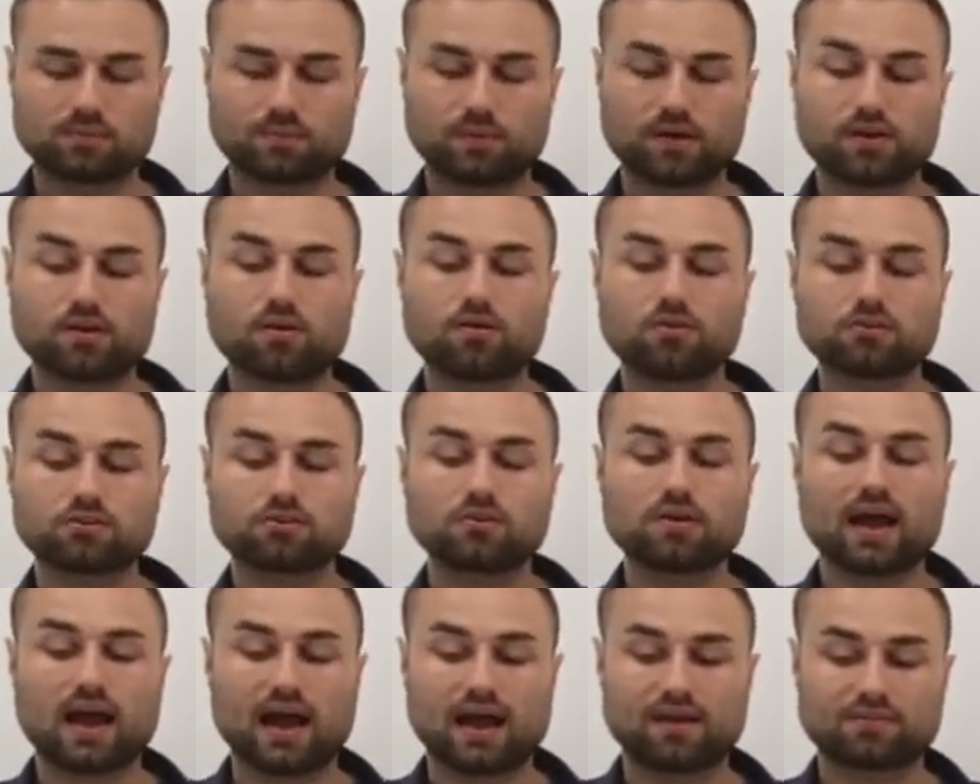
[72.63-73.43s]
but you
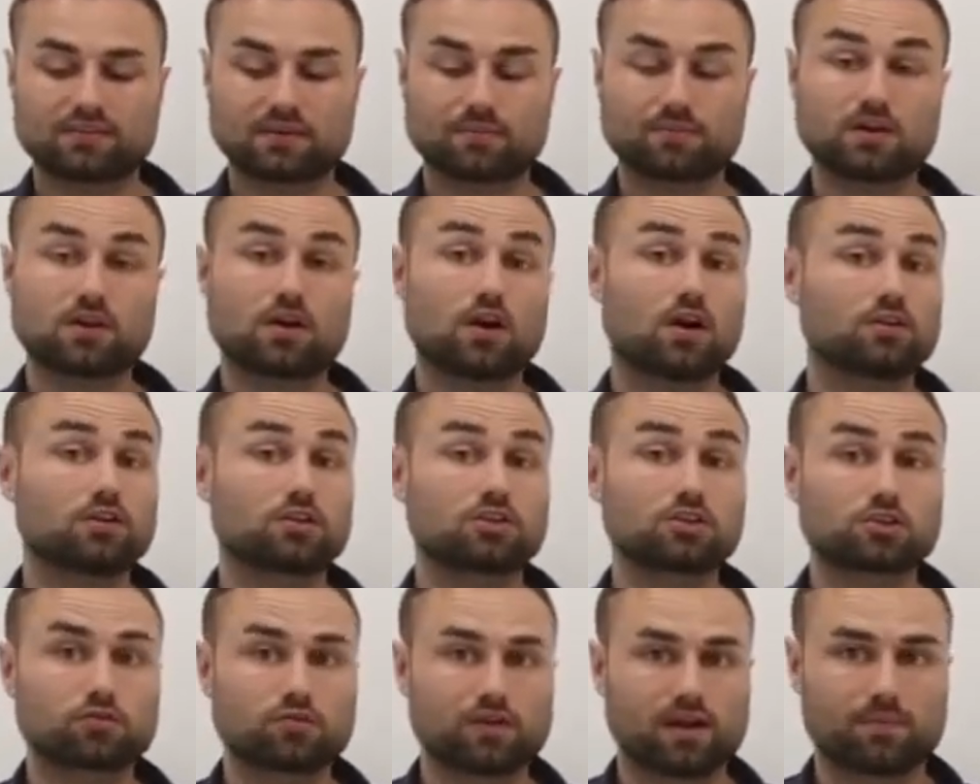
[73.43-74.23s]
also have something called a
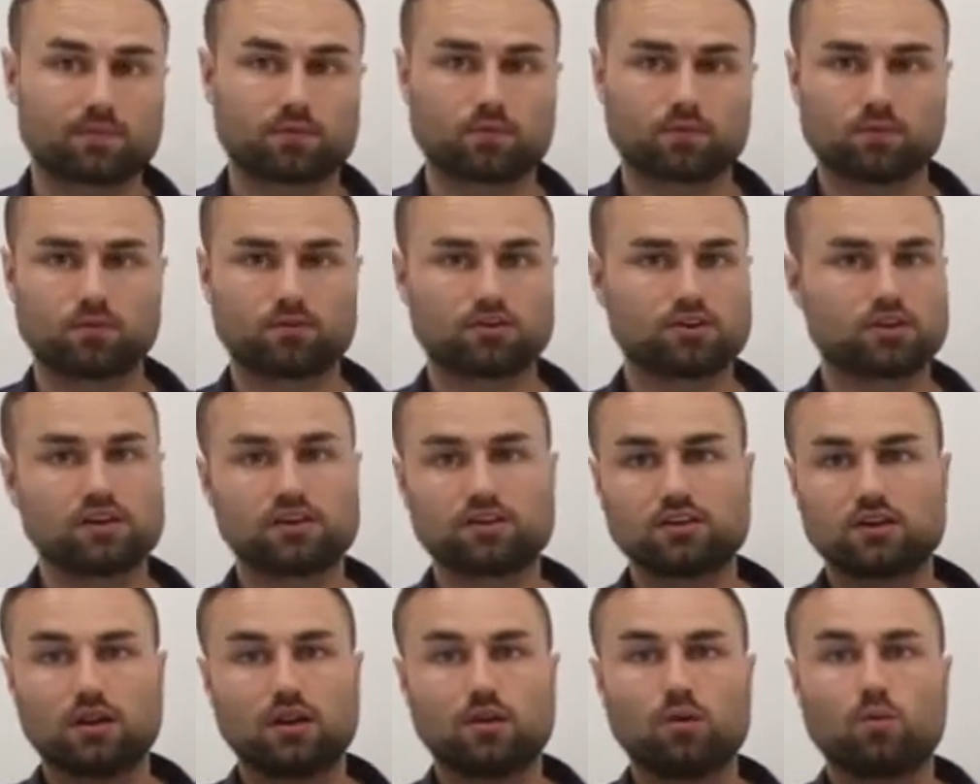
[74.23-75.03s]
script.
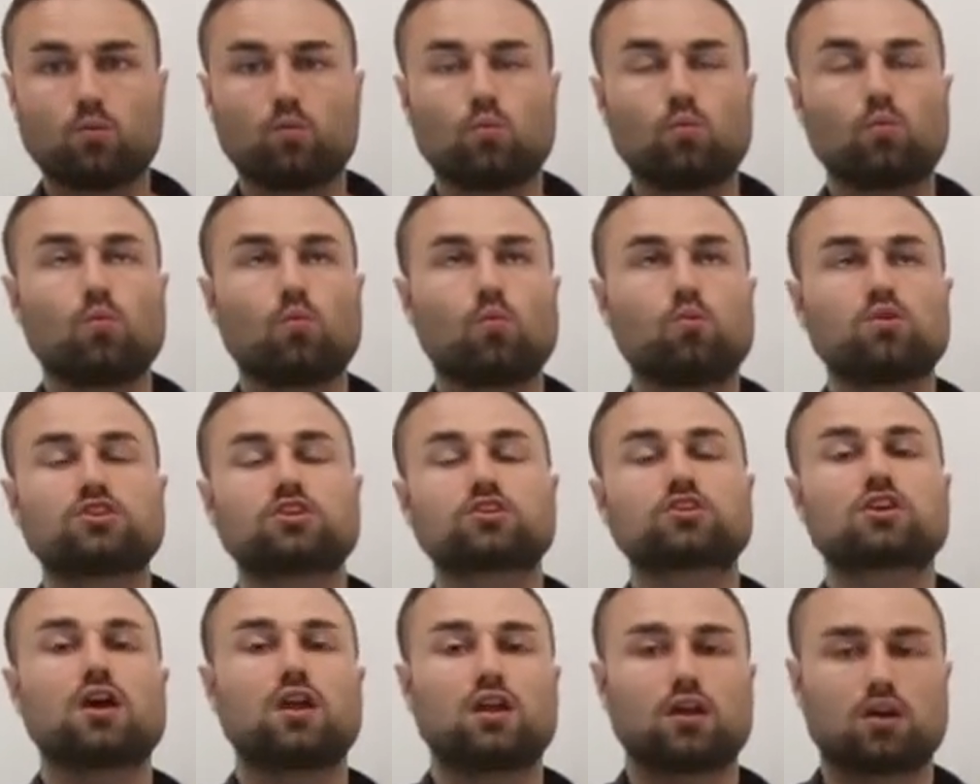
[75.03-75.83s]
We'll
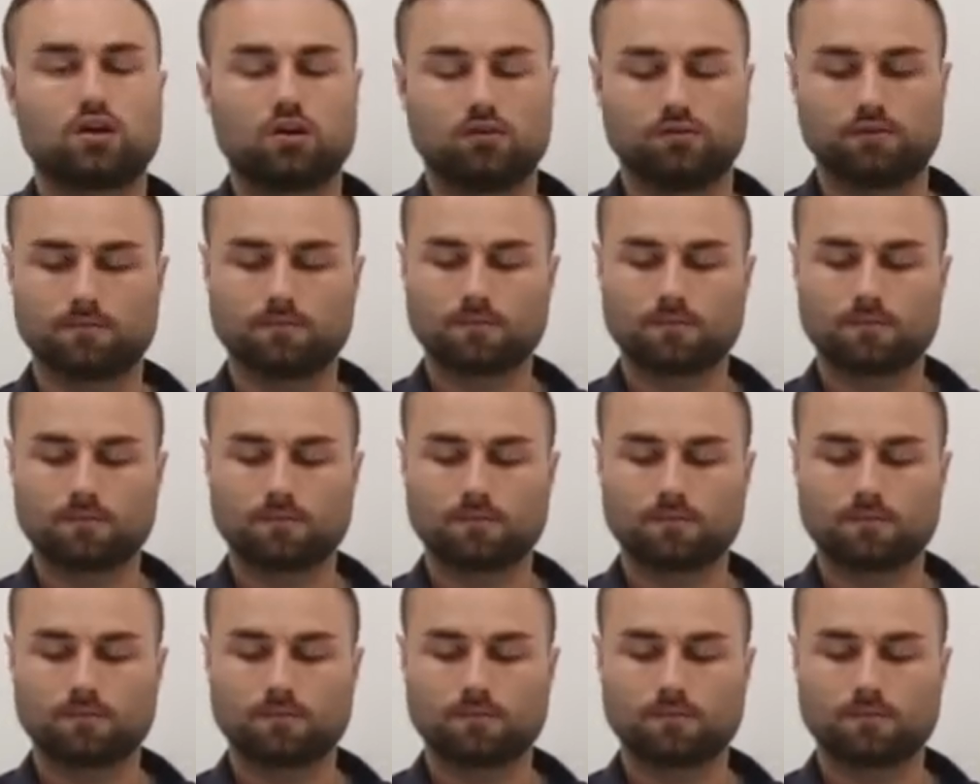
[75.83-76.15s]
just call it code.